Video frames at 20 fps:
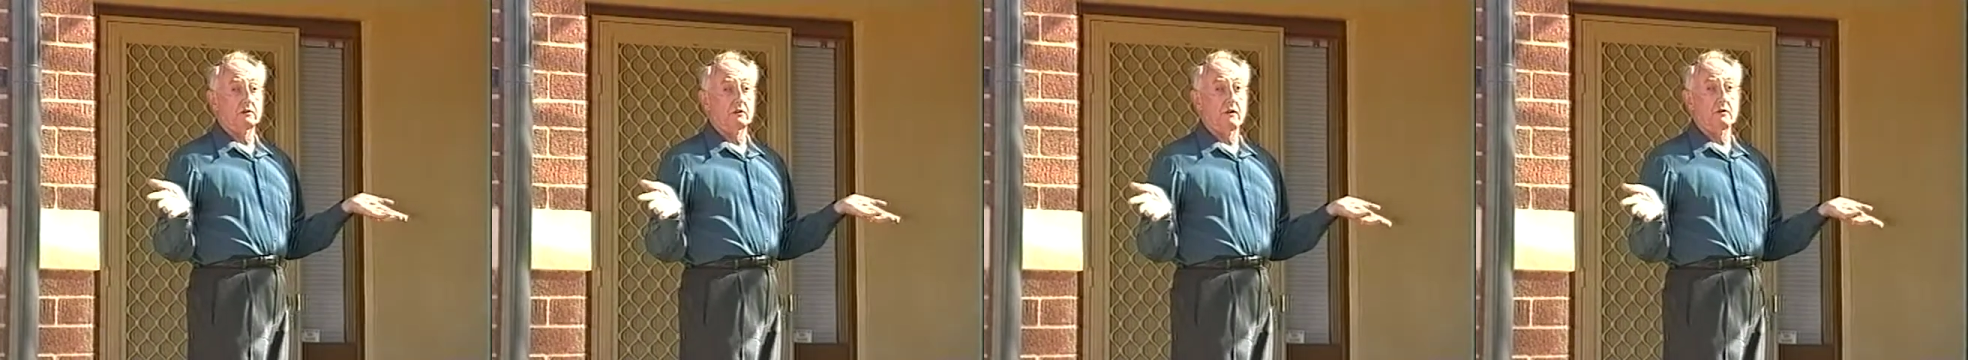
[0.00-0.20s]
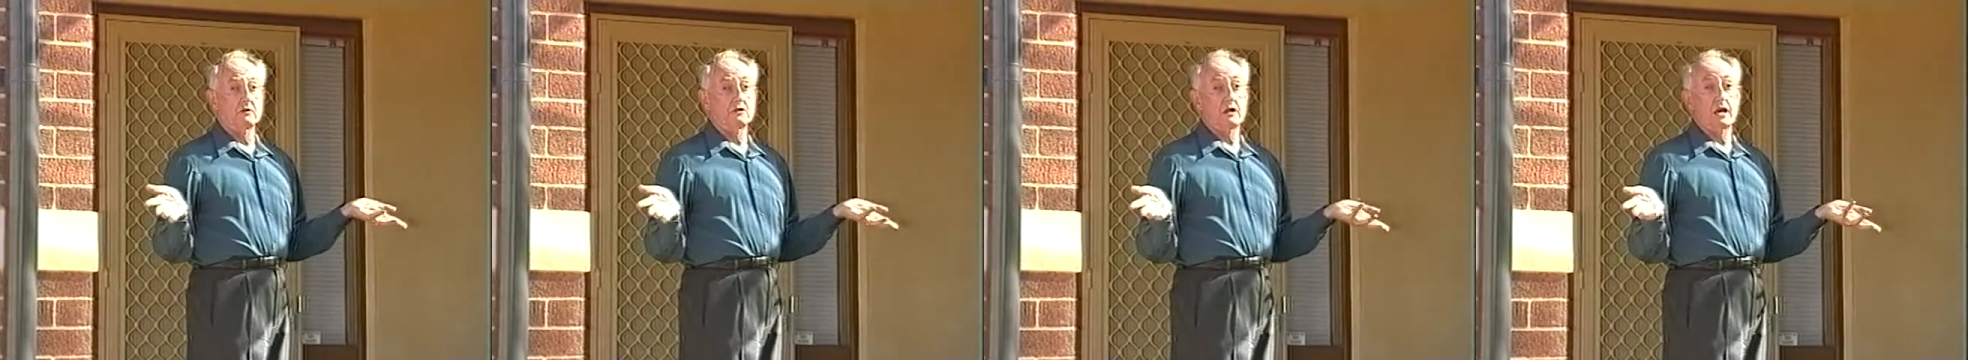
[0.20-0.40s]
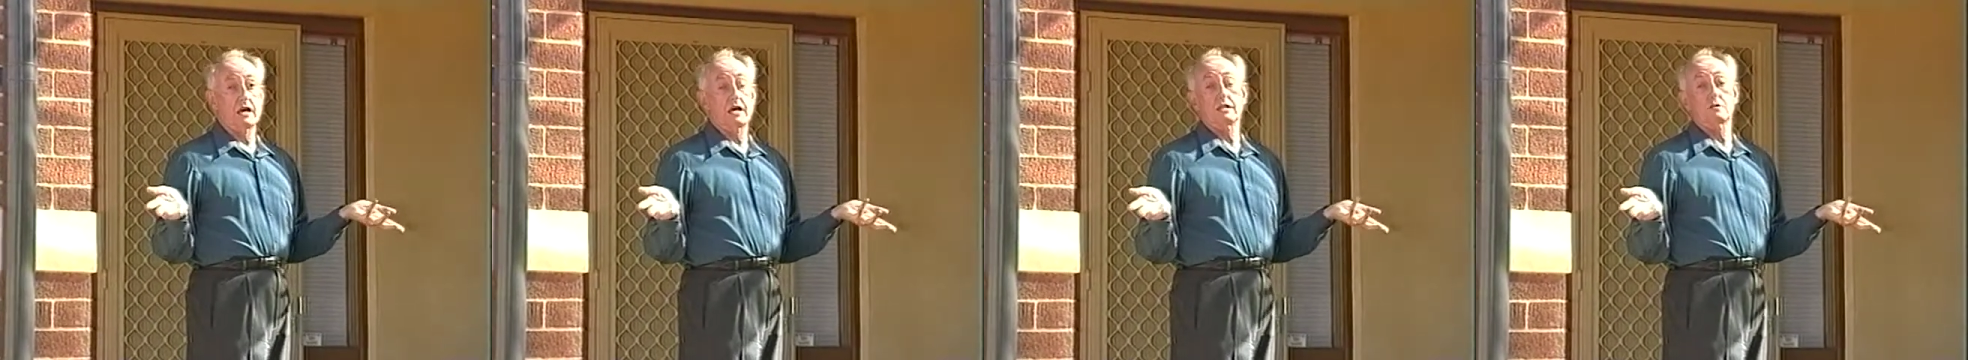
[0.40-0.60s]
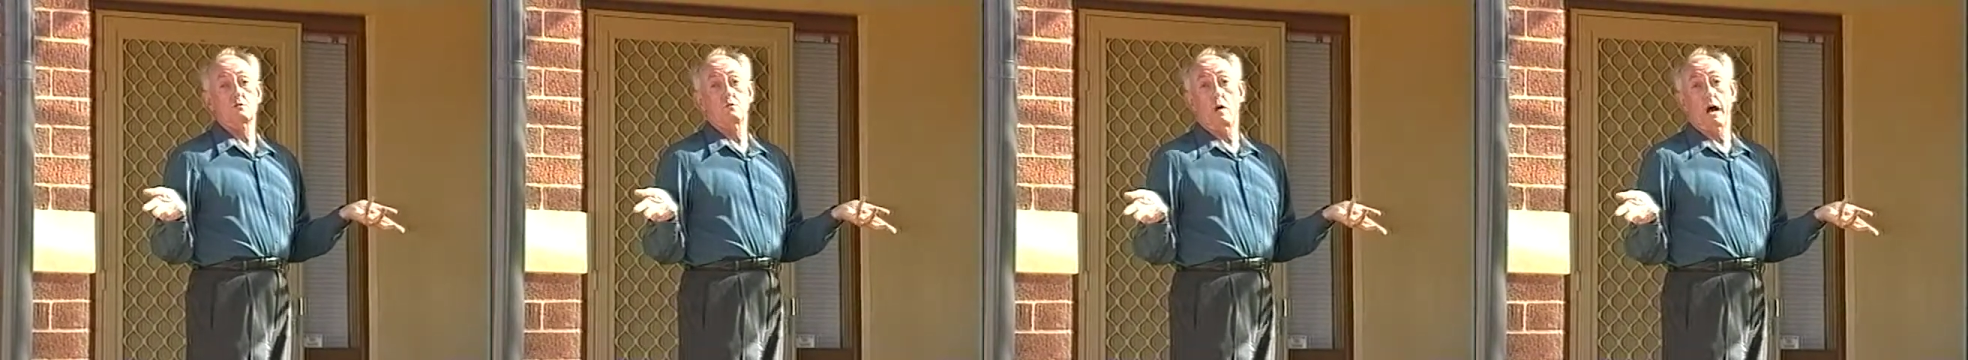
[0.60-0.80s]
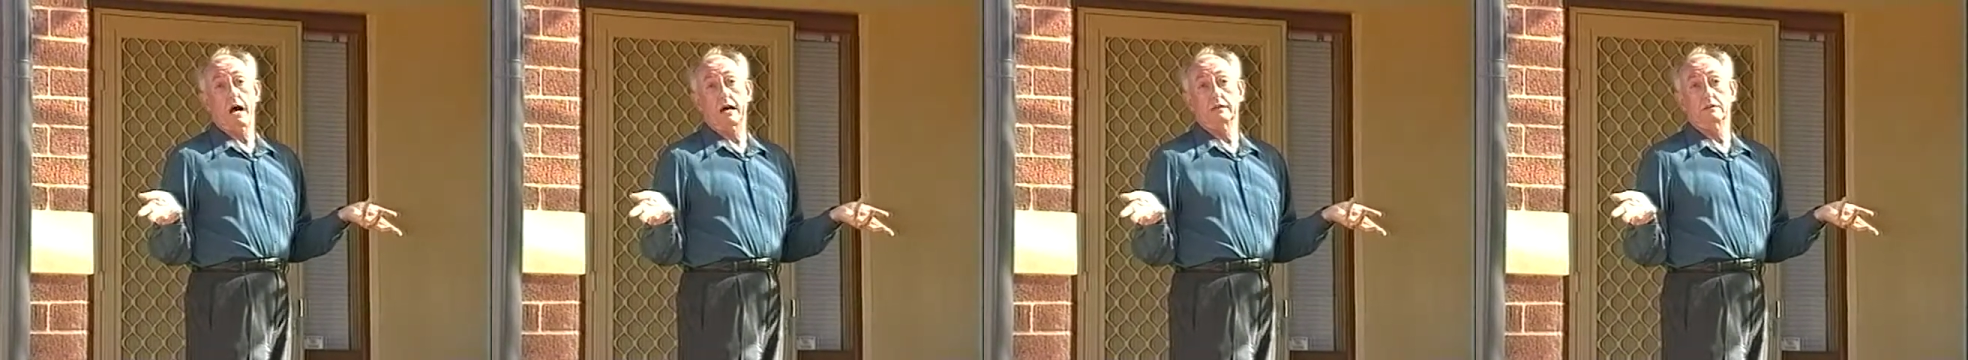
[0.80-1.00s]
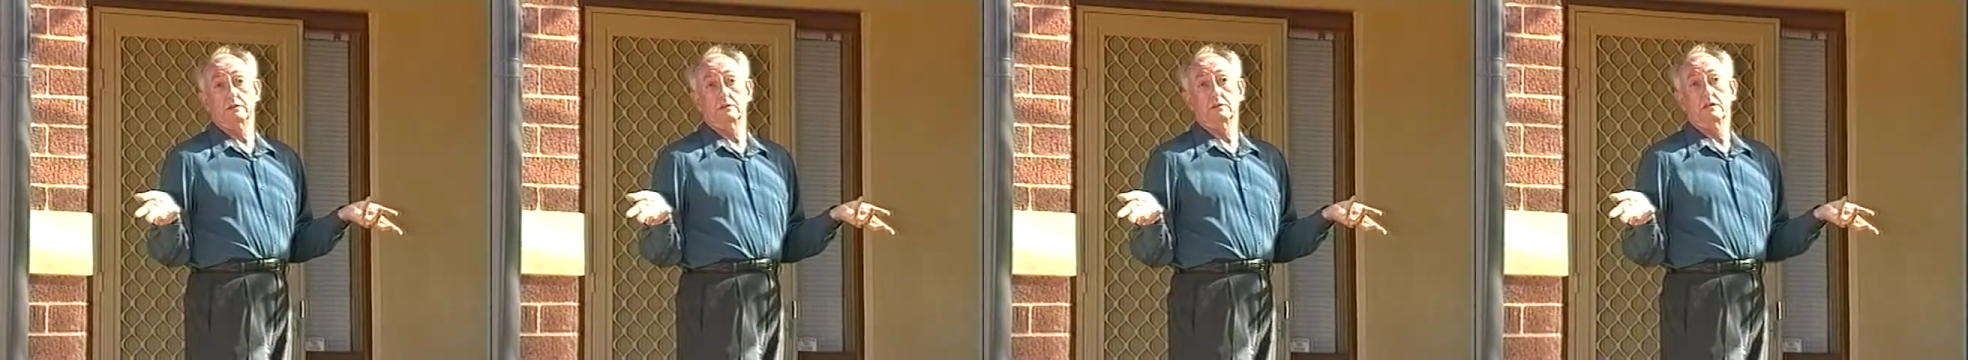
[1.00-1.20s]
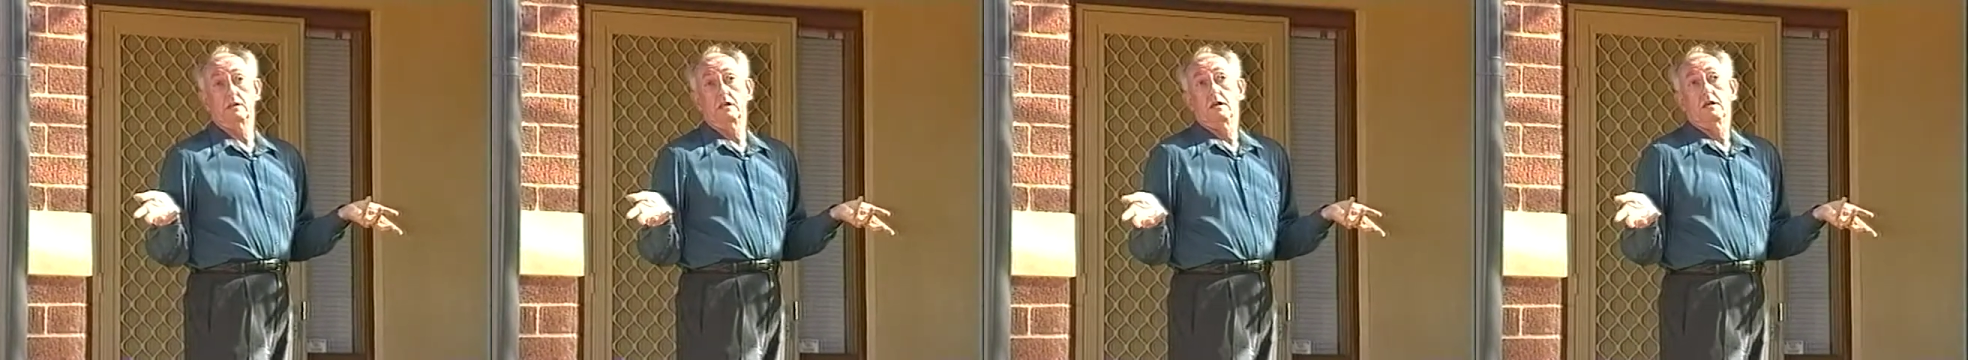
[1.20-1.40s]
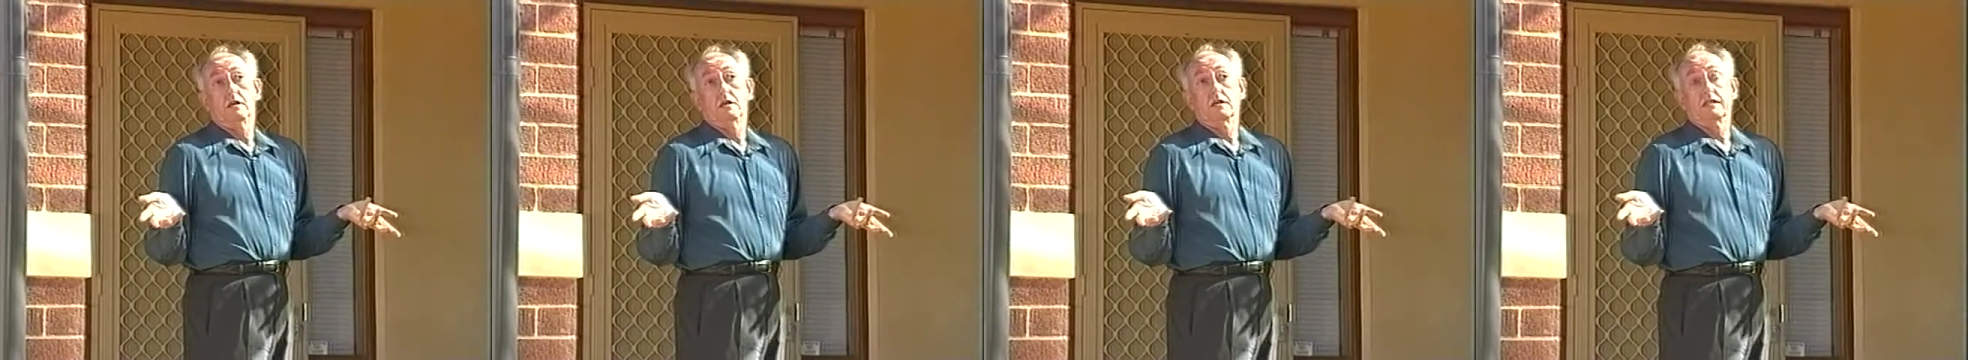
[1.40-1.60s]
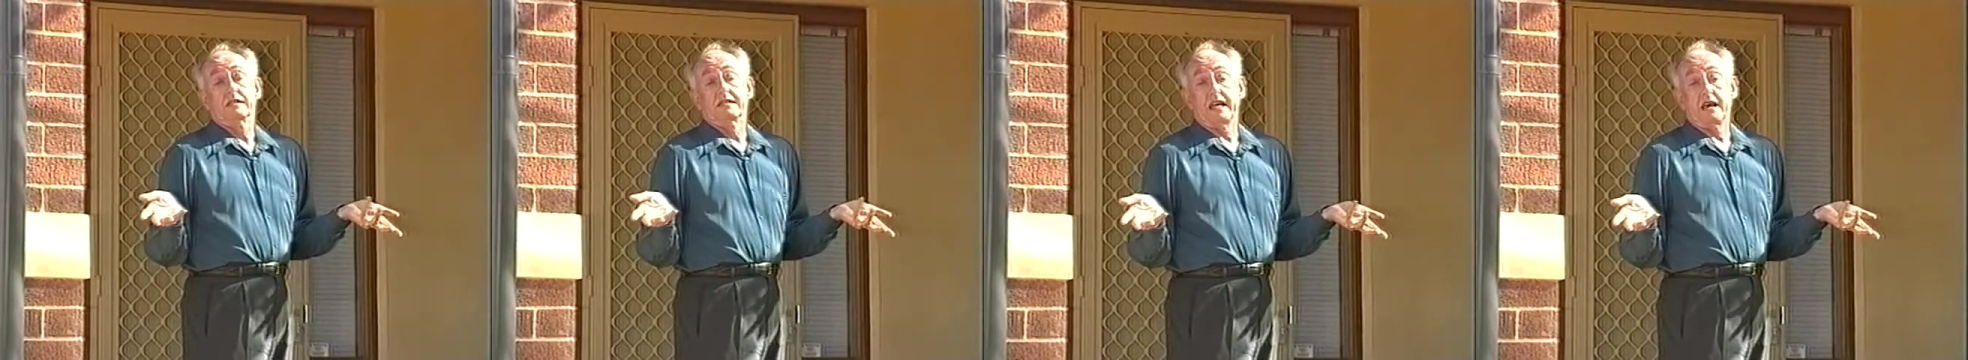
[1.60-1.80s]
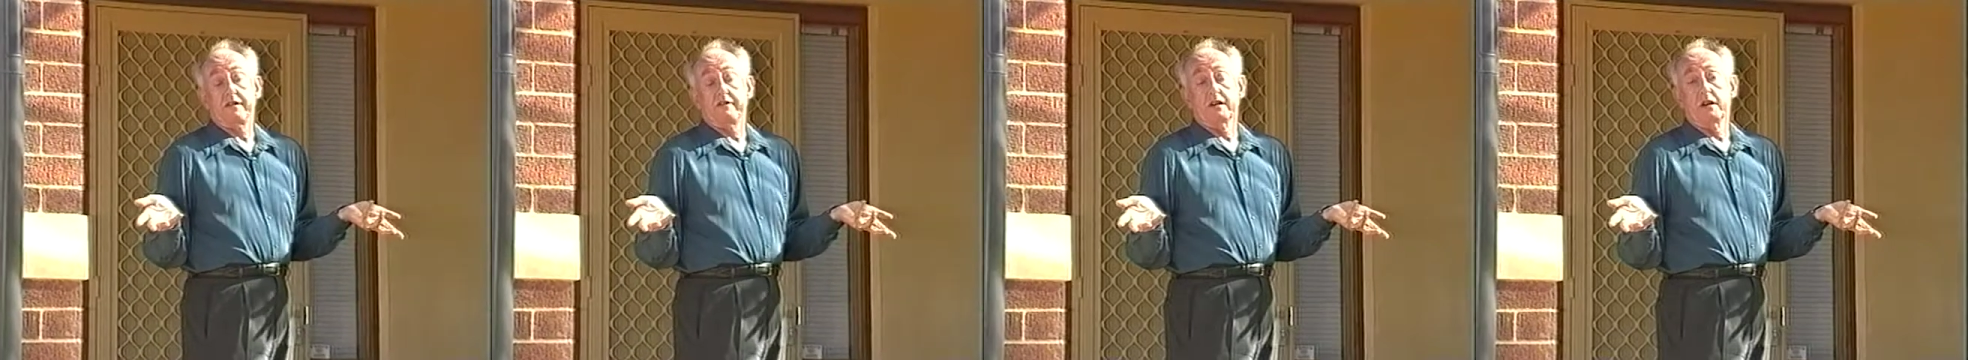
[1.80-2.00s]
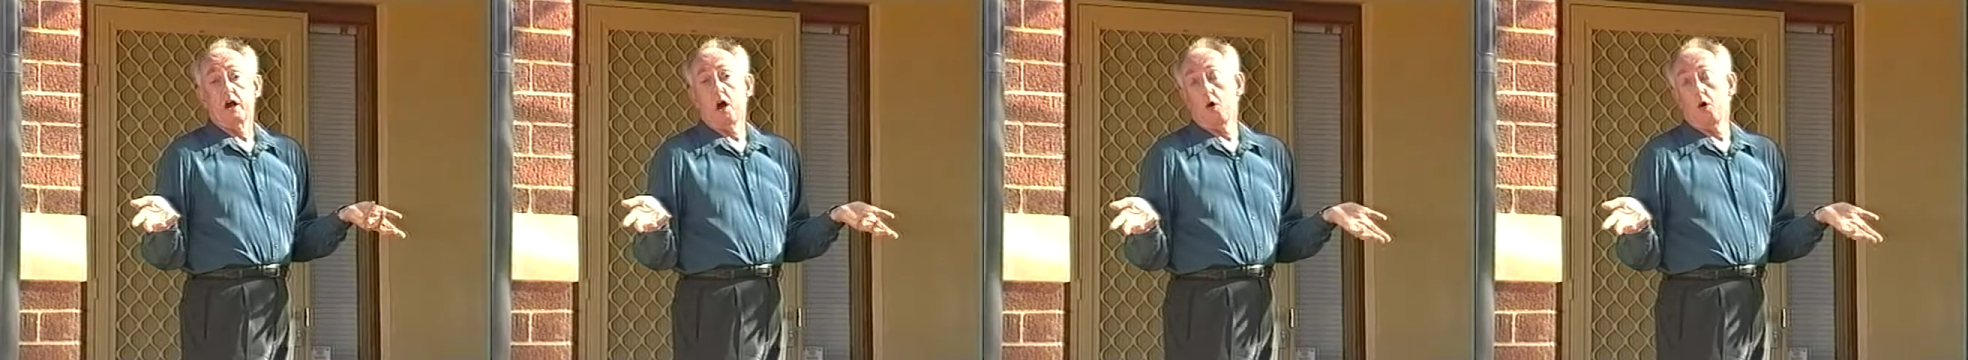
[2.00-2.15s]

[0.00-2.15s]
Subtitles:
Gosha has won 7